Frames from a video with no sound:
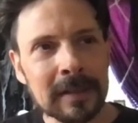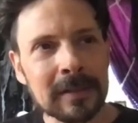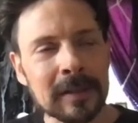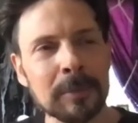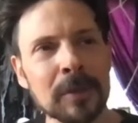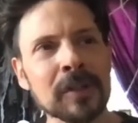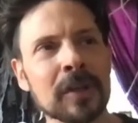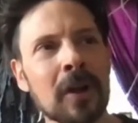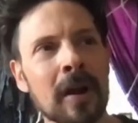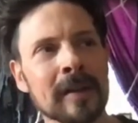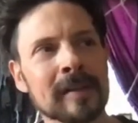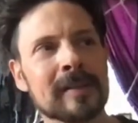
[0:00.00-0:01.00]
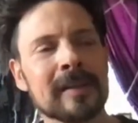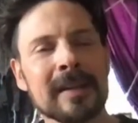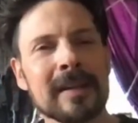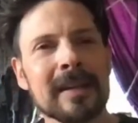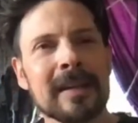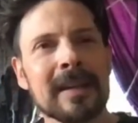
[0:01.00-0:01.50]
the music artist,
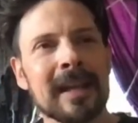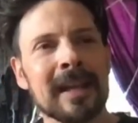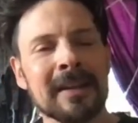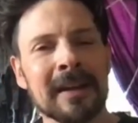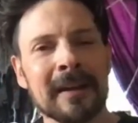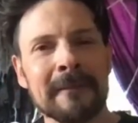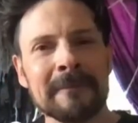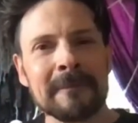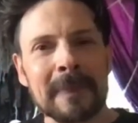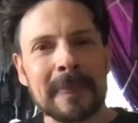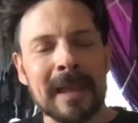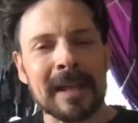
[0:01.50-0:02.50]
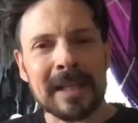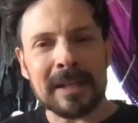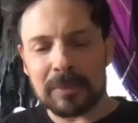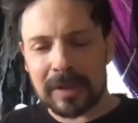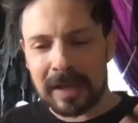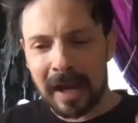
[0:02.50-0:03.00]
and
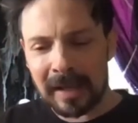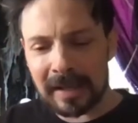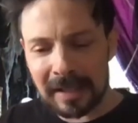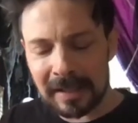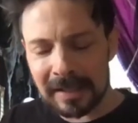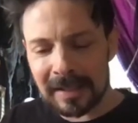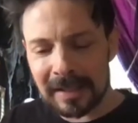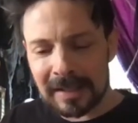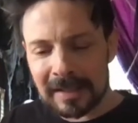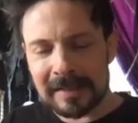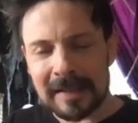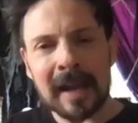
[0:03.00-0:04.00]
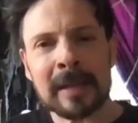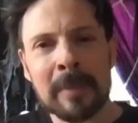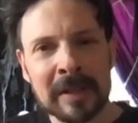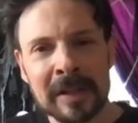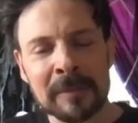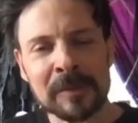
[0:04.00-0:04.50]
he
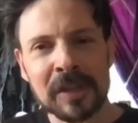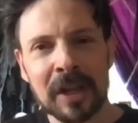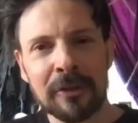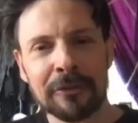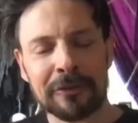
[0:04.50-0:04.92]
documented himself